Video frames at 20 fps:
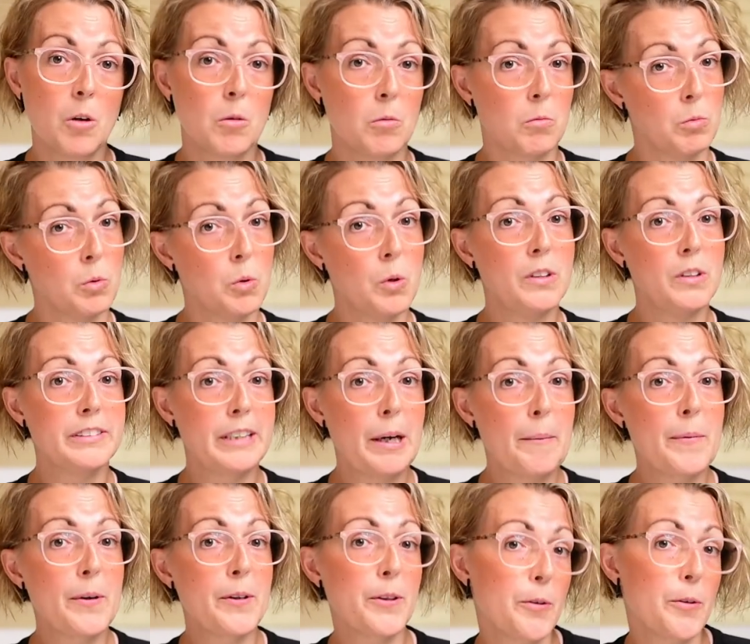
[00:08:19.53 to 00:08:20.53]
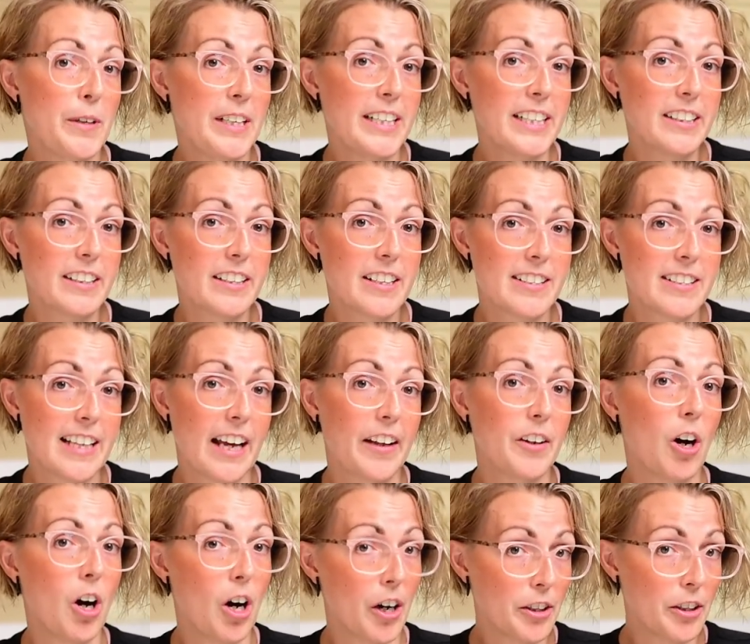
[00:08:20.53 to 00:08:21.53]
Rule number three is that
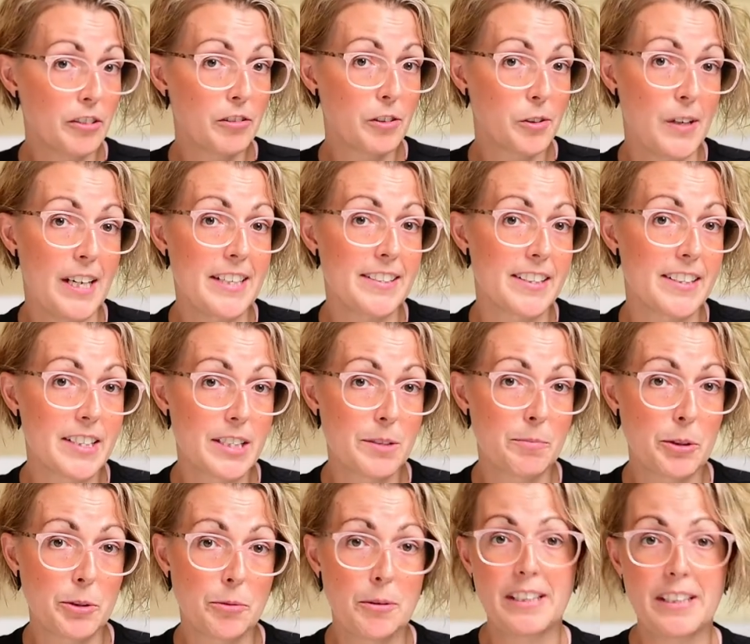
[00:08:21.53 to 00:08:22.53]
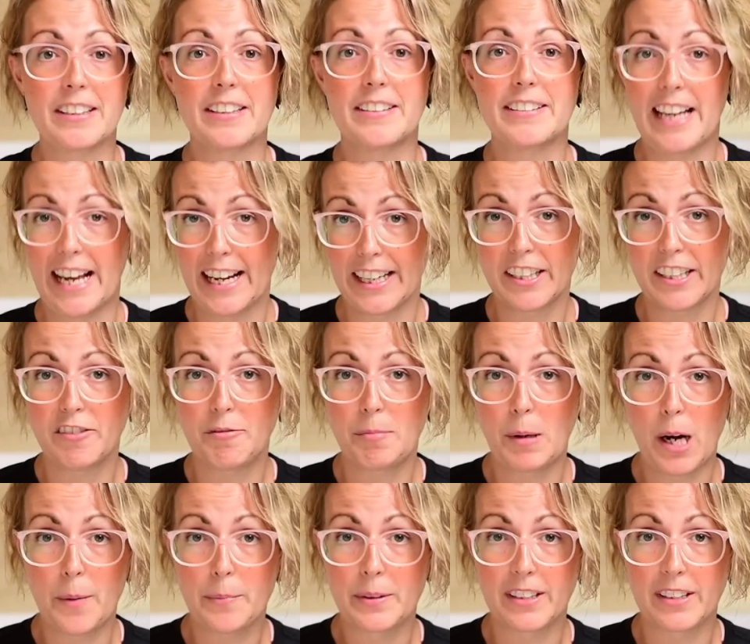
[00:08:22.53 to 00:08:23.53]
autofluorescence between the negative
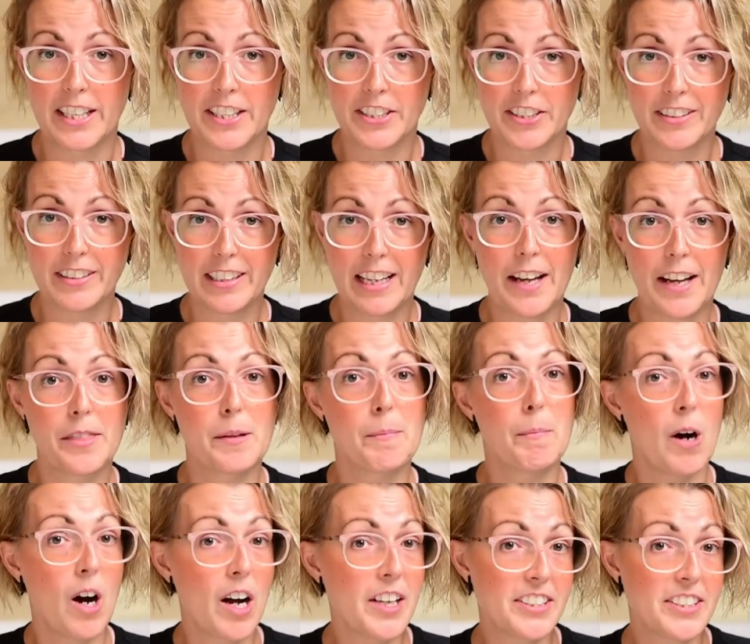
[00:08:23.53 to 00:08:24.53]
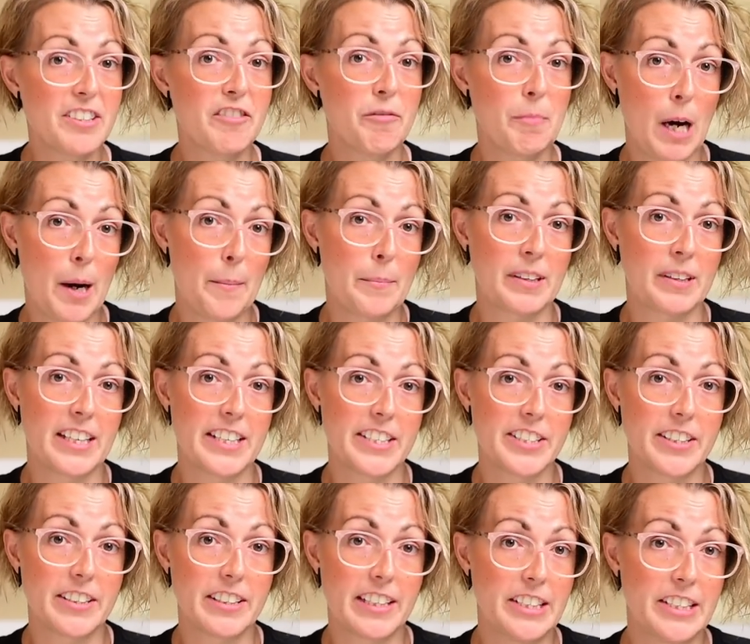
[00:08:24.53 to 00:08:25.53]
population and the positive
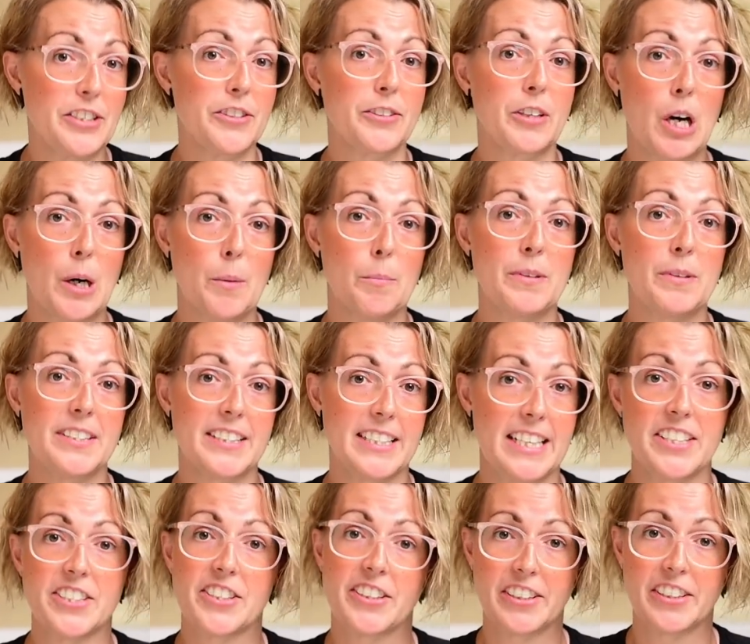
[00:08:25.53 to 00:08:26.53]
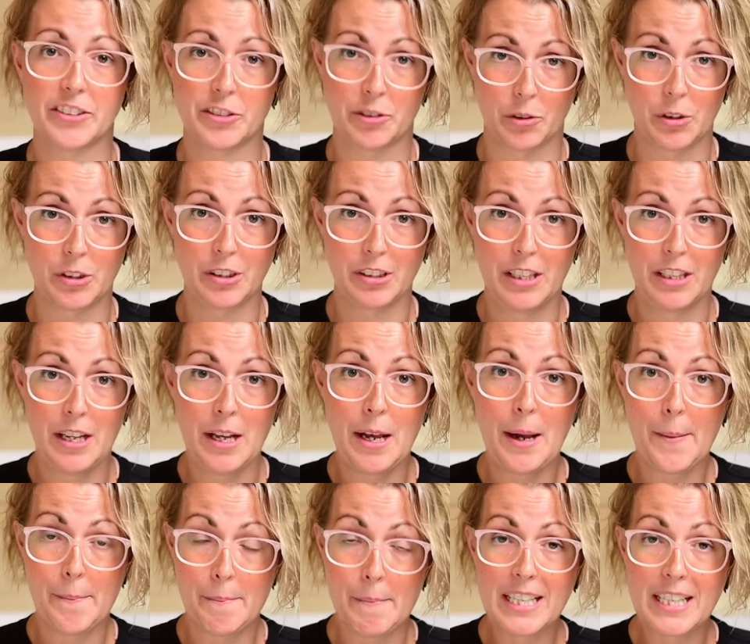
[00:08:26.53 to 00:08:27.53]
population in your compensation control
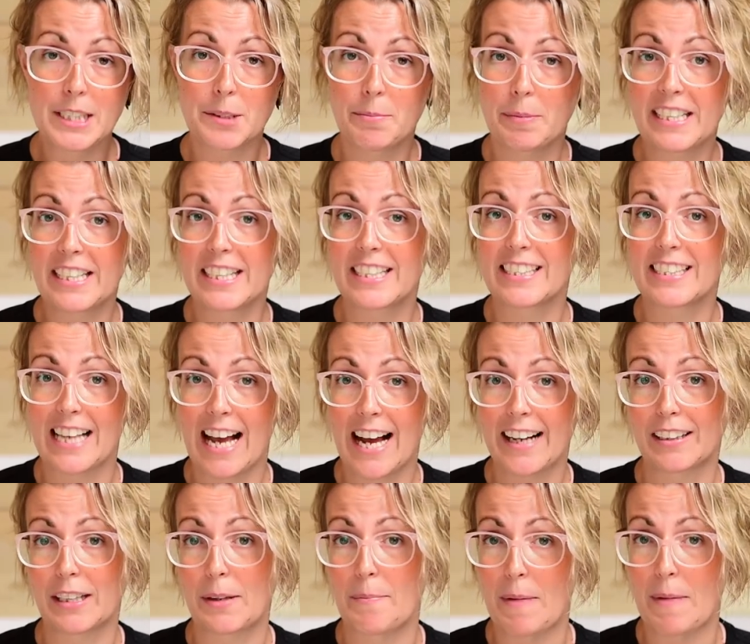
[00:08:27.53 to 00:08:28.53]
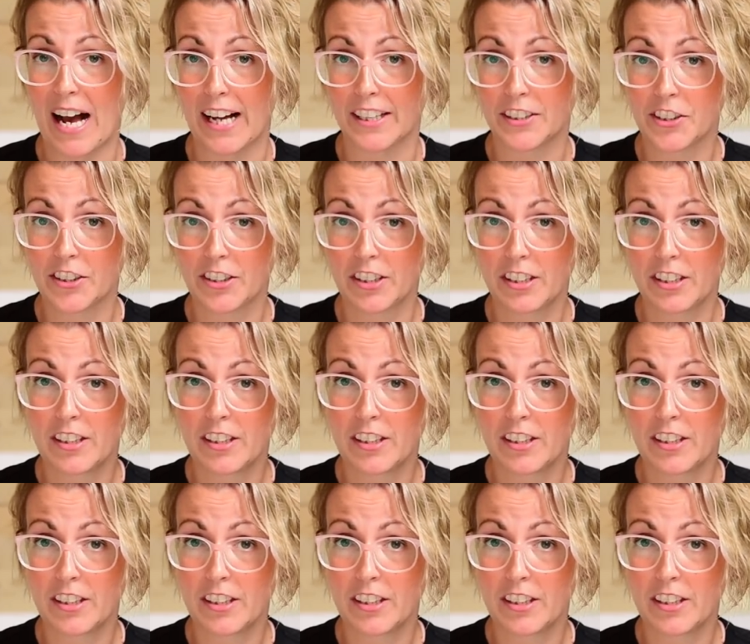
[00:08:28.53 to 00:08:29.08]
must be exactly matched.